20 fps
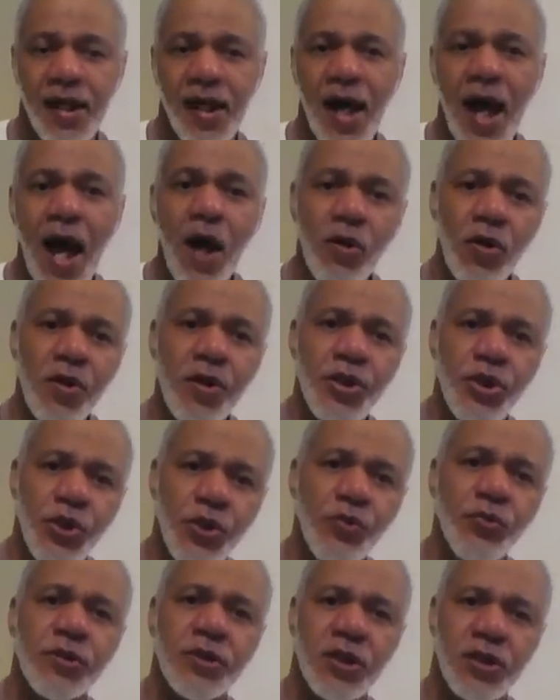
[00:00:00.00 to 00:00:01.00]
How are
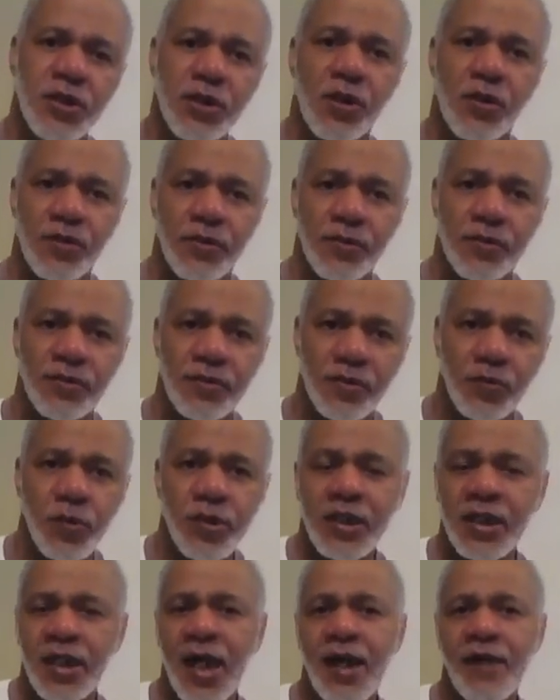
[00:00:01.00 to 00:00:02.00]
you to know
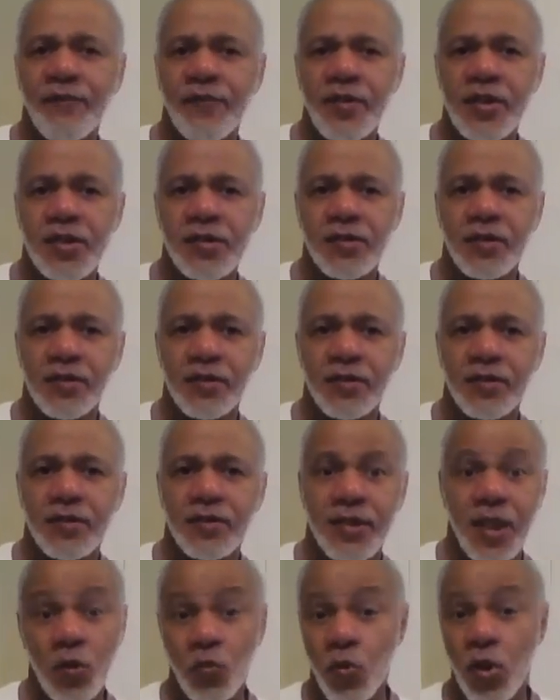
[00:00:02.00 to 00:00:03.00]
with confidence
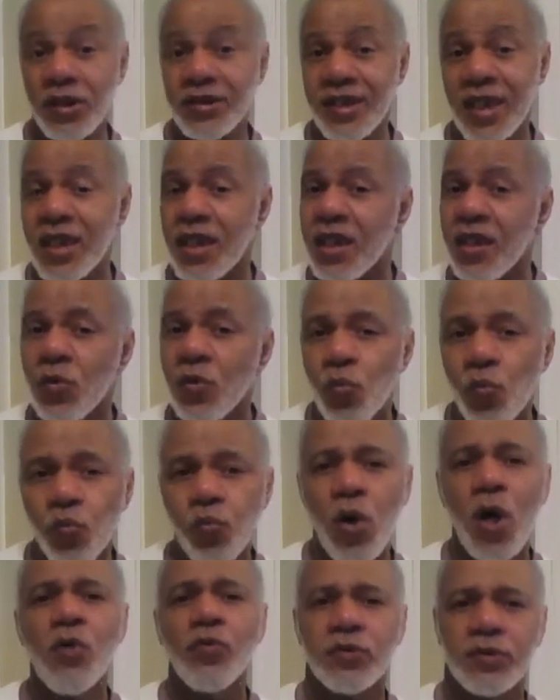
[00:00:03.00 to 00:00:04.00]
that one day it
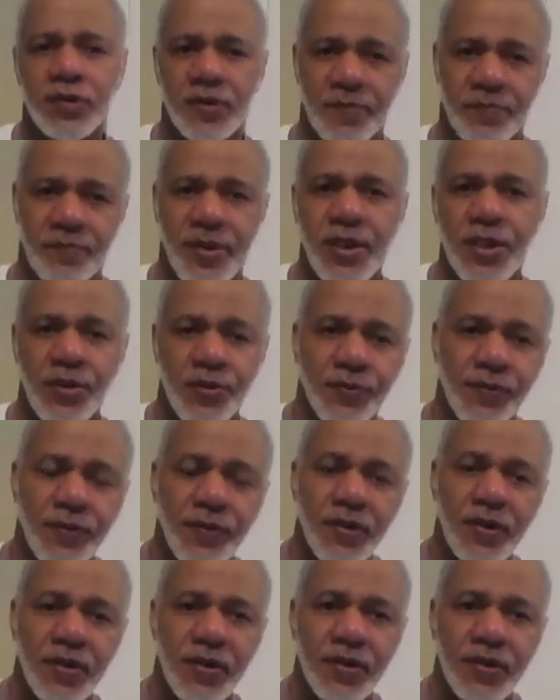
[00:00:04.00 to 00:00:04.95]
won't be you?